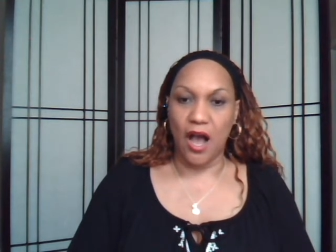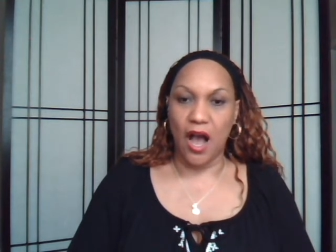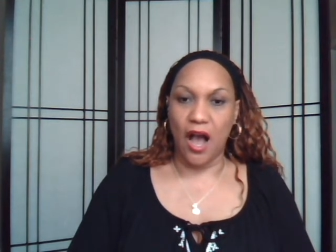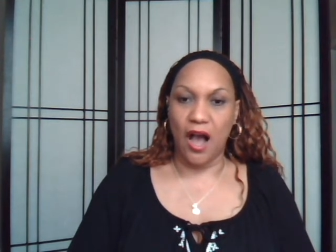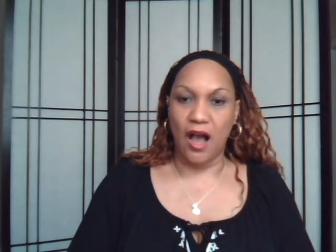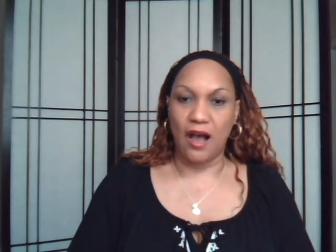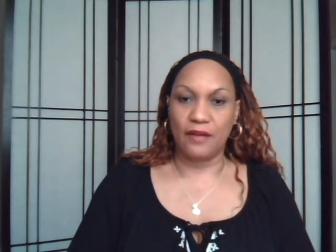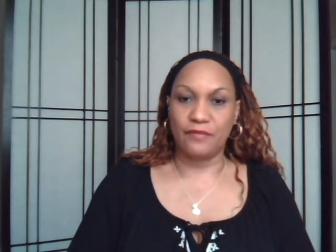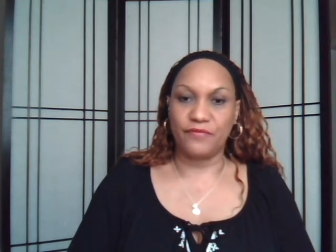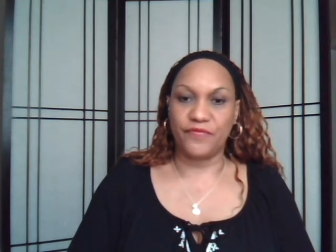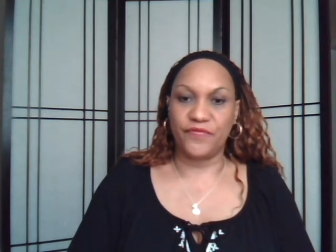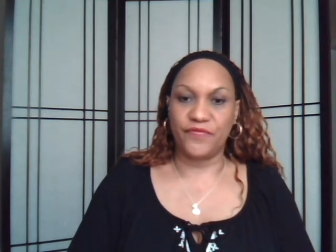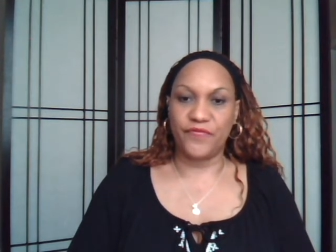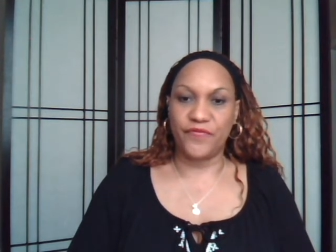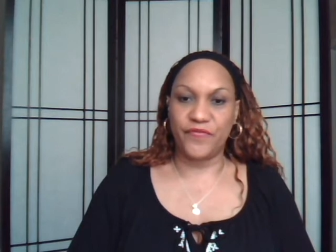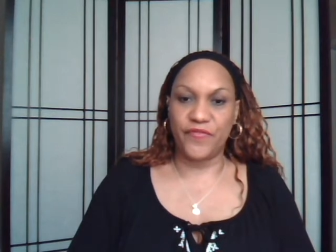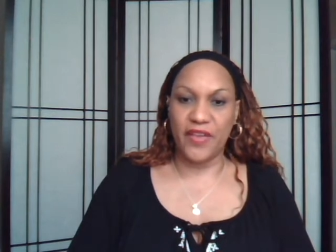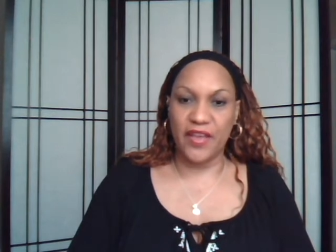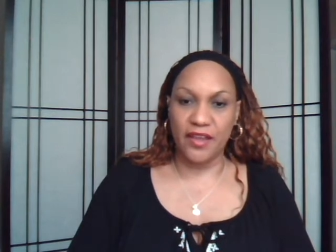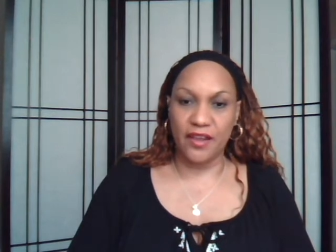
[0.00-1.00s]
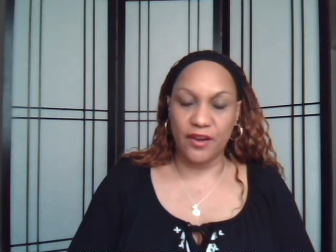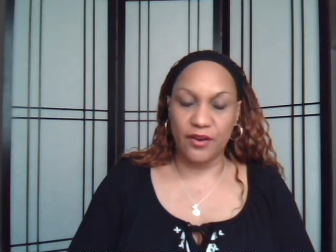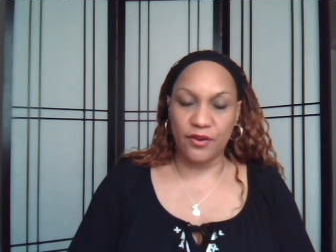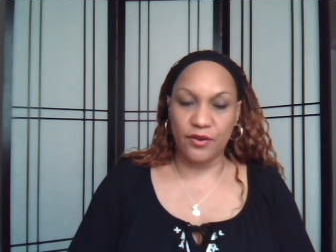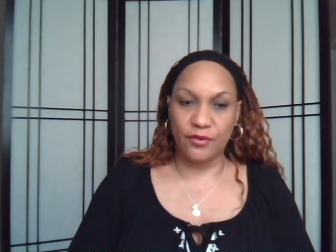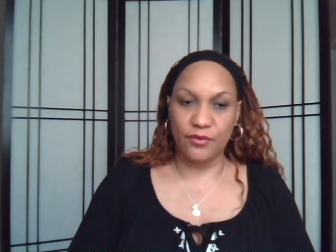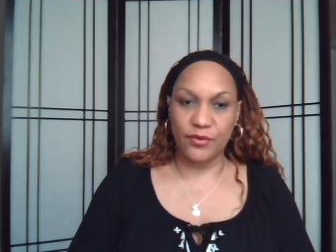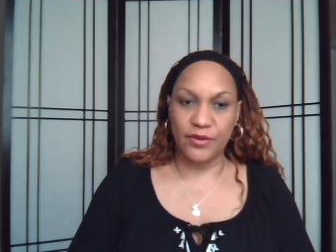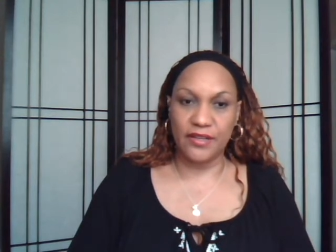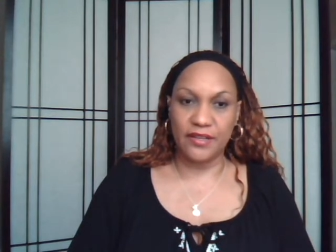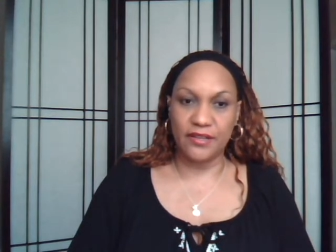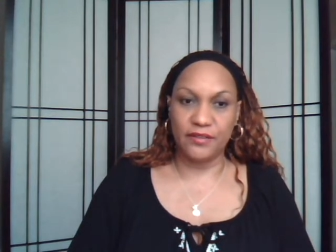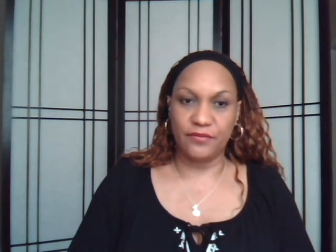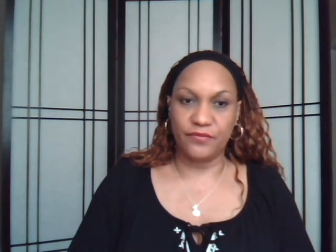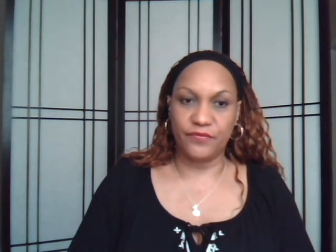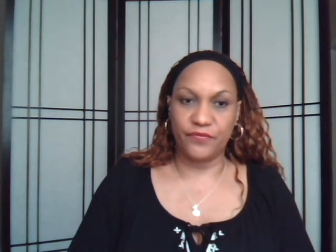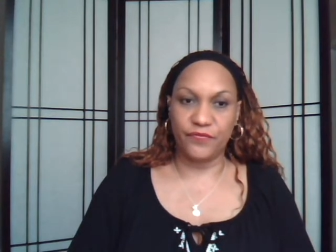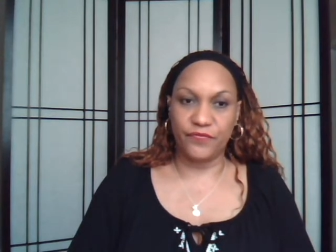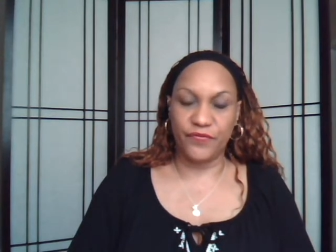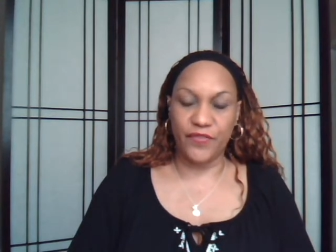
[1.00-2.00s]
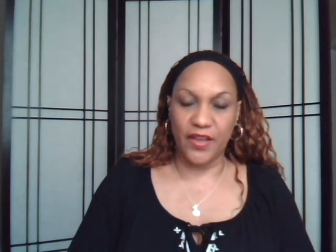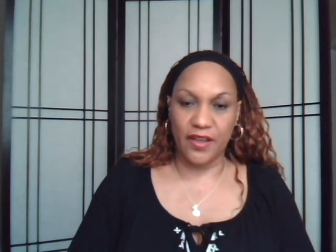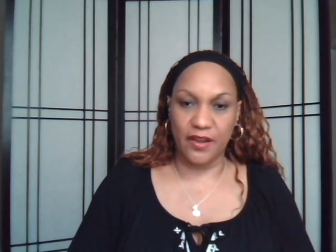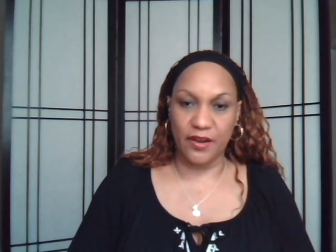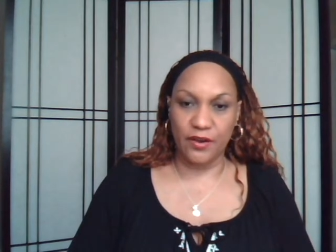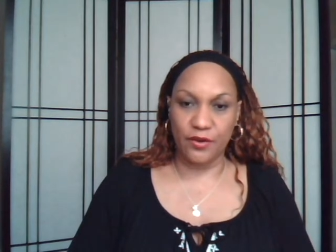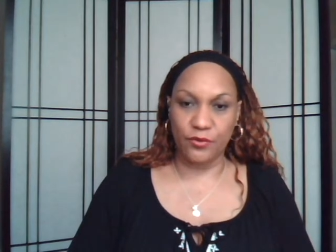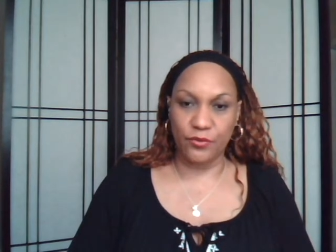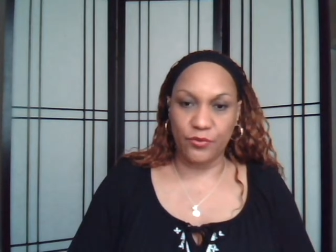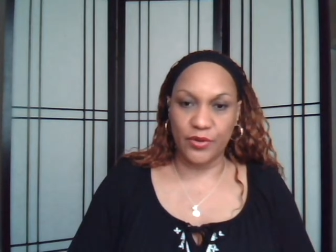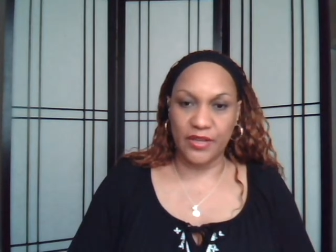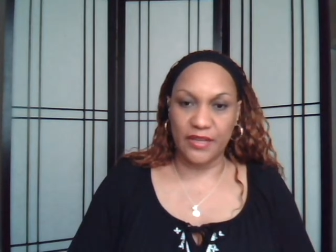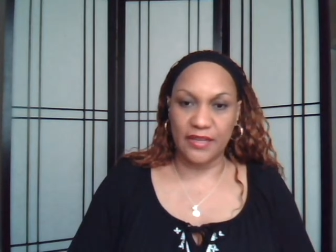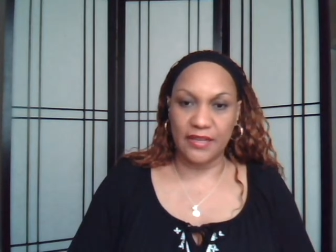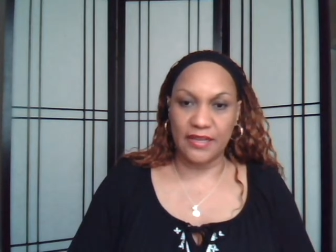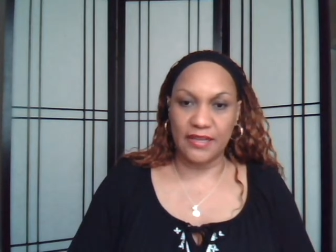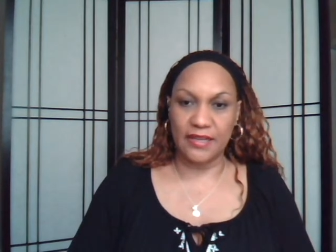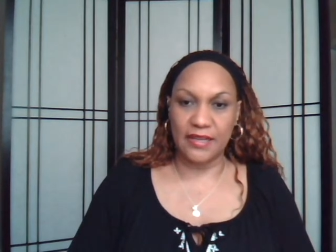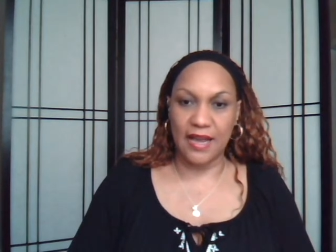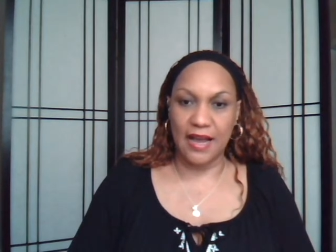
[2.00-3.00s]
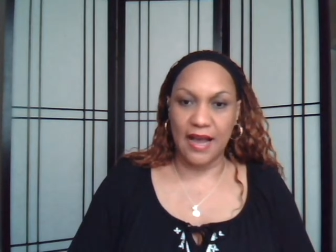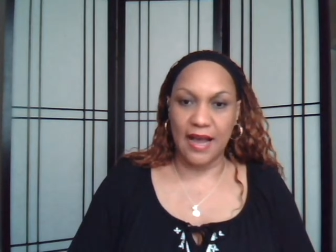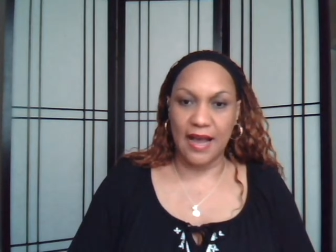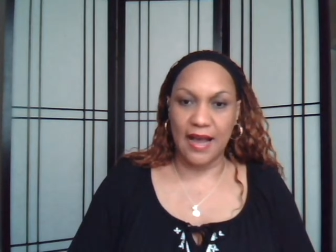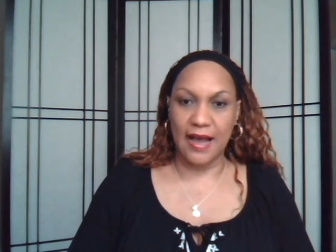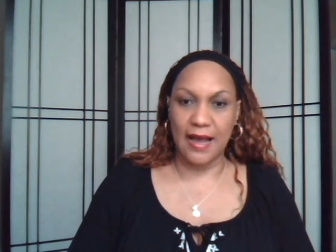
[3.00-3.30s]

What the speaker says: are very, very